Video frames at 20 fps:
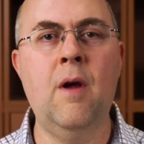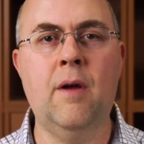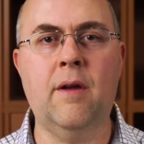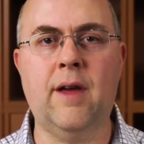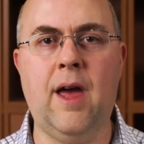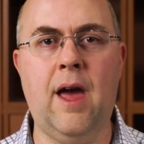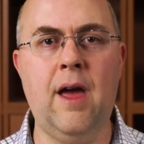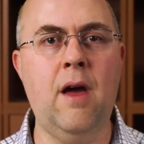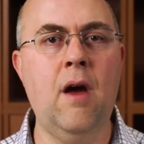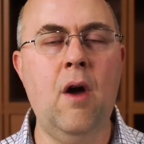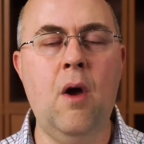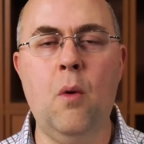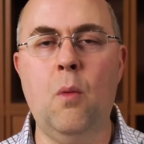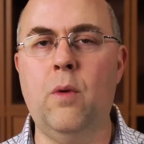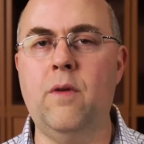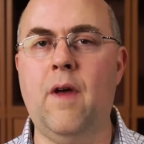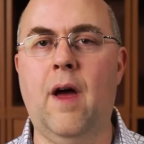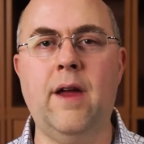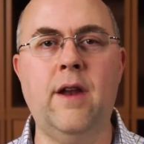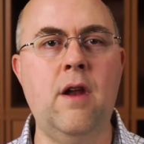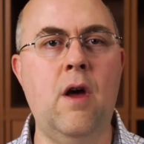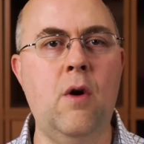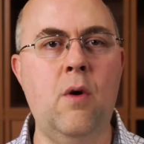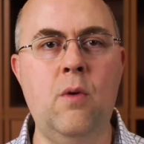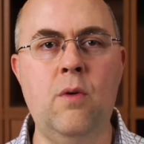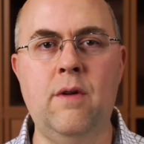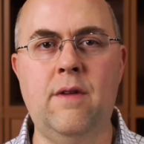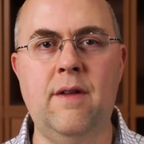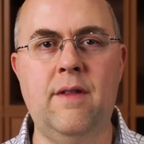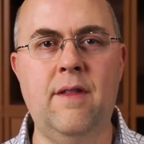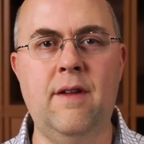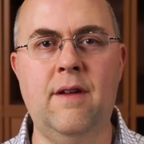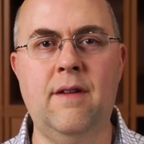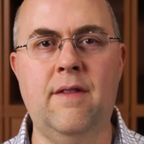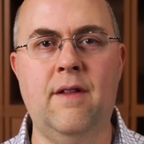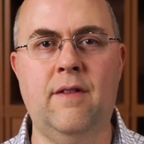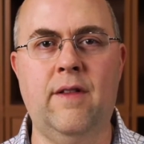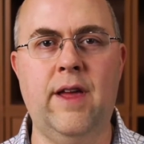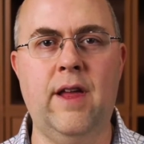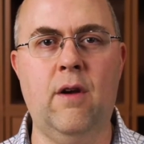Okay, was I known to
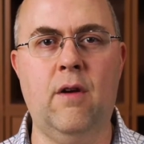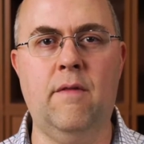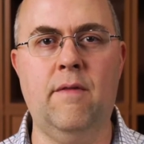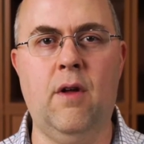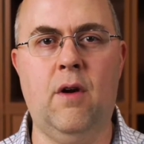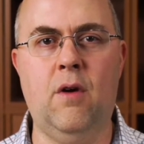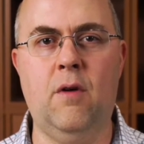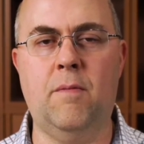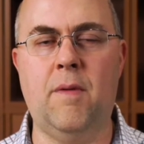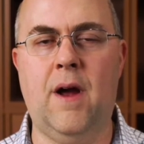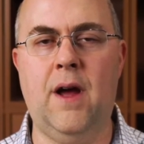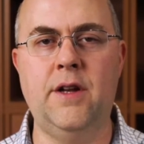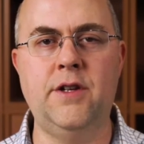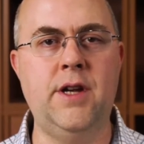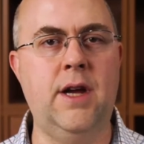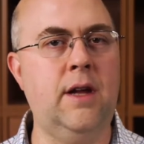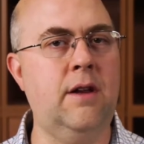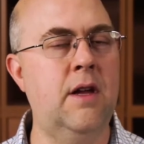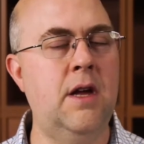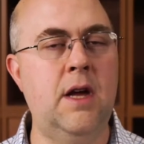the leader of the whole project?